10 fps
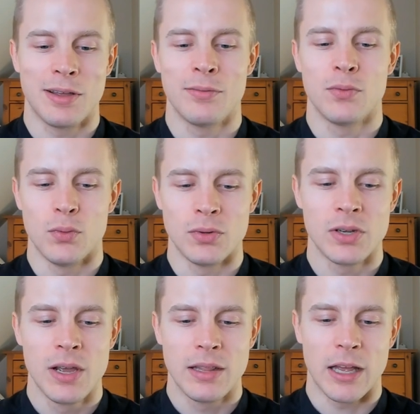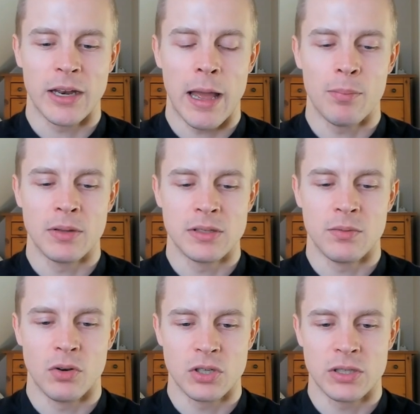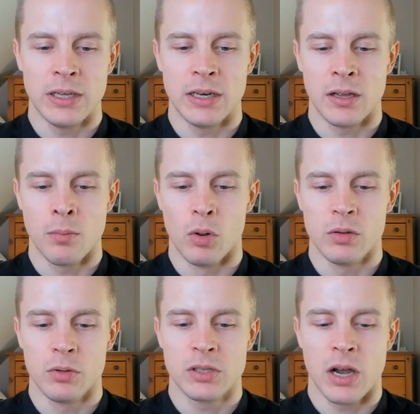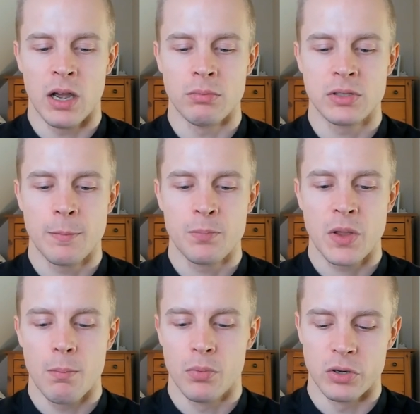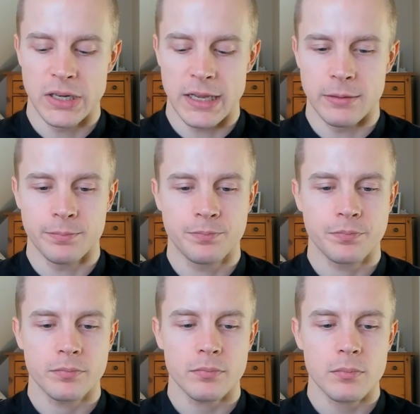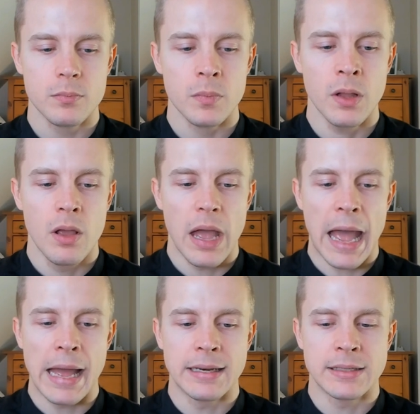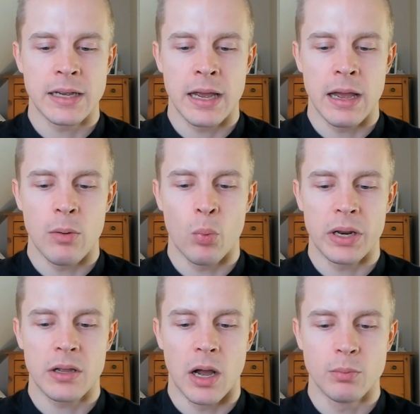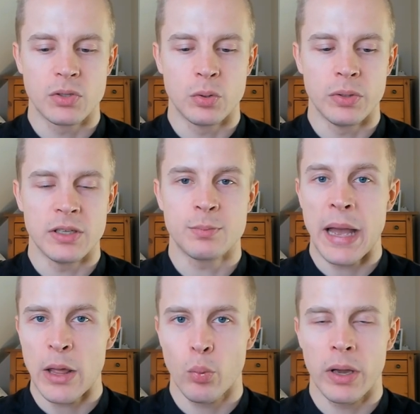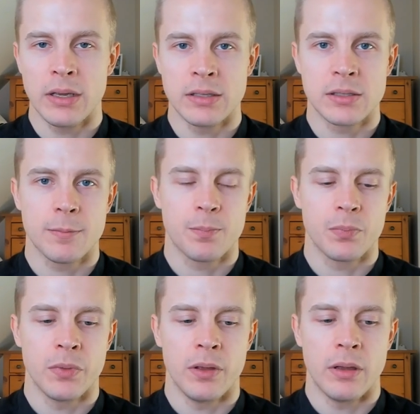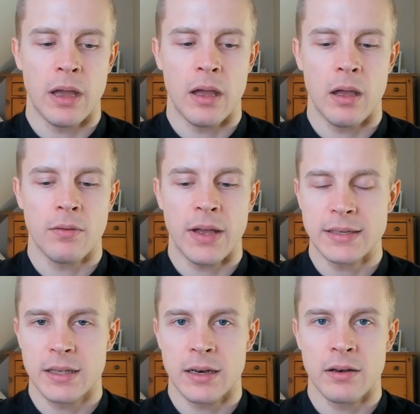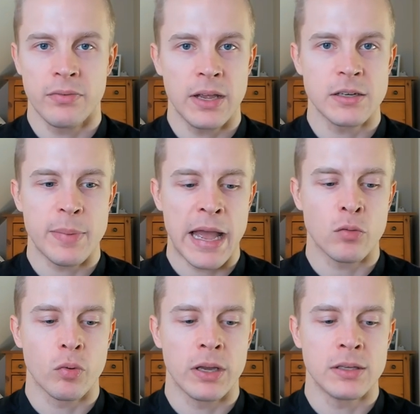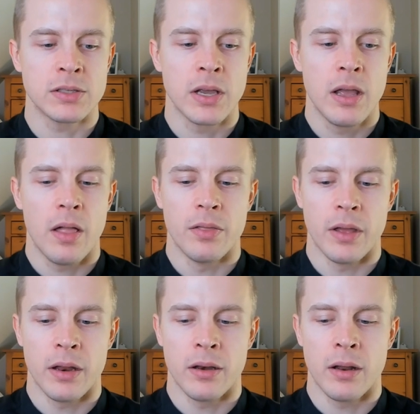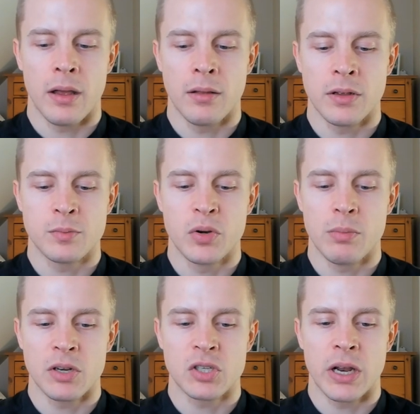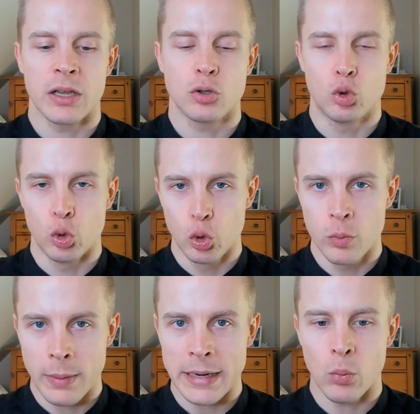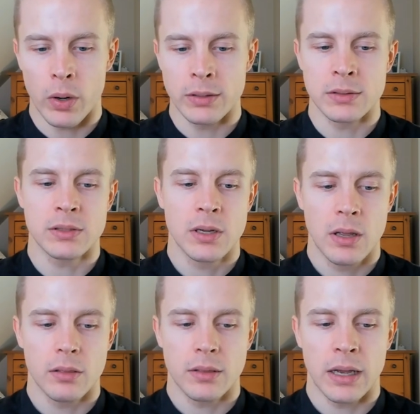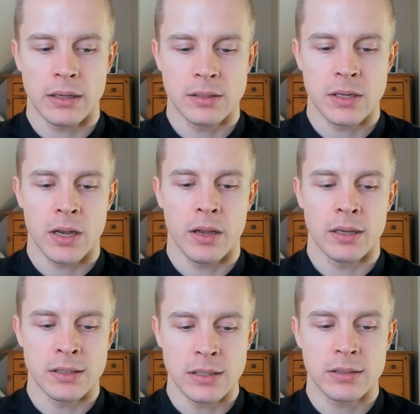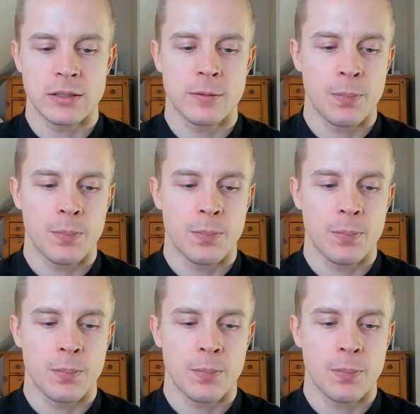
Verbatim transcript: food that happens if you're just eating multiple times per day. And uh, when it comes to these pathways, the uh, fasted and fed pathways, then uh, there's pretty much like two main ones that exist